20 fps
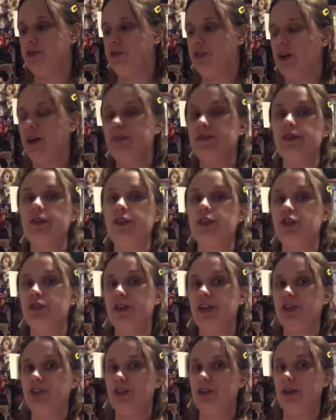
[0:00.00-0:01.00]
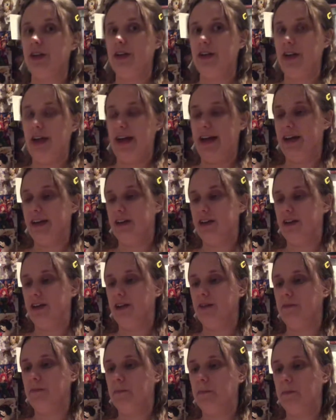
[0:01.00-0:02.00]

forever a treasure and an agony.